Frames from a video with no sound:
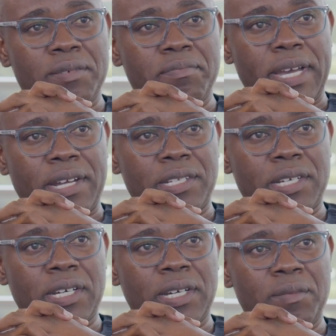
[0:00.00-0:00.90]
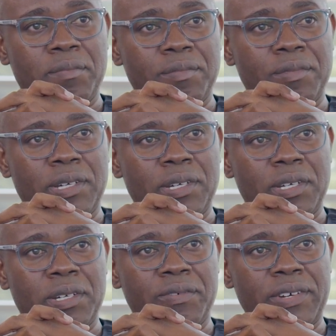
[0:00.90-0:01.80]
Impact
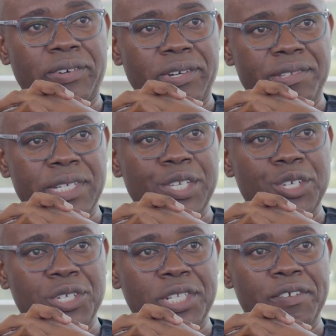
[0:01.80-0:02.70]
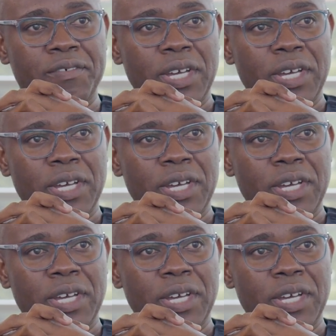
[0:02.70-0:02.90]
fundraising initiative.